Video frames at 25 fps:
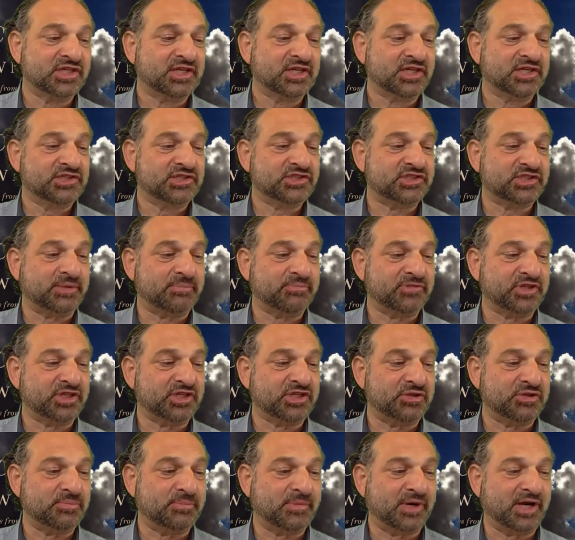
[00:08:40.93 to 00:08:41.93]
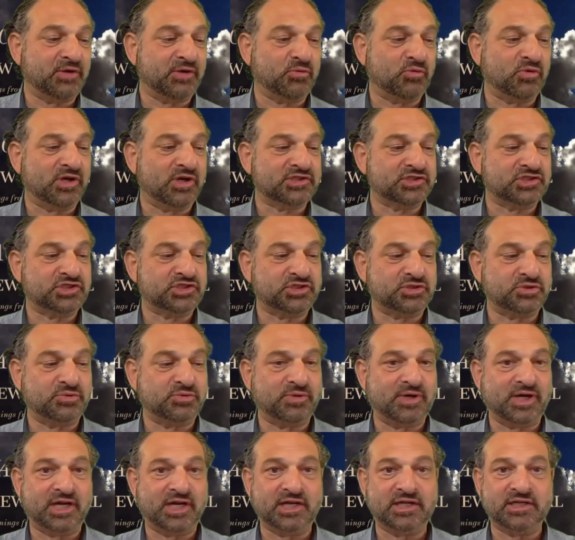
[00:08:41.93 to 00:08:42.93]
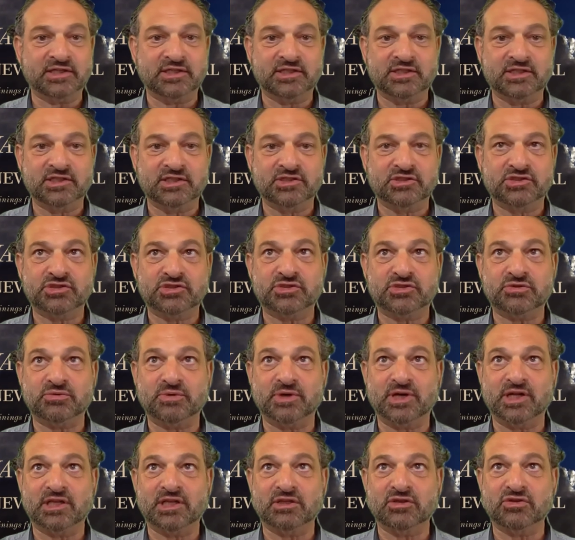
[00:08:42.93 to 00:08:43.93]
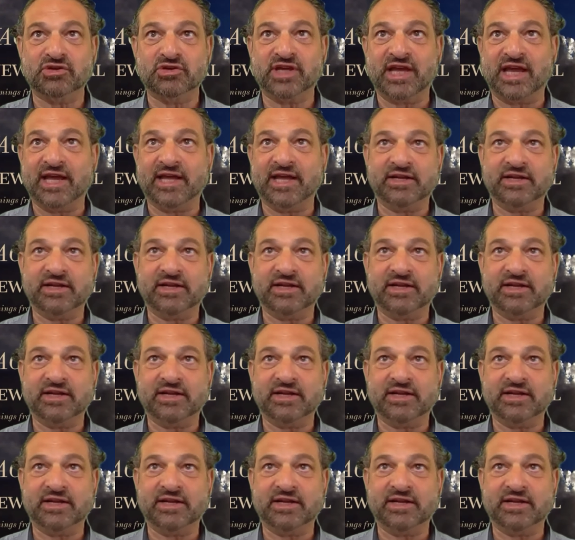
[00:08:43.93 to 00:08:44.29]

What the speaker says: something you might want to look at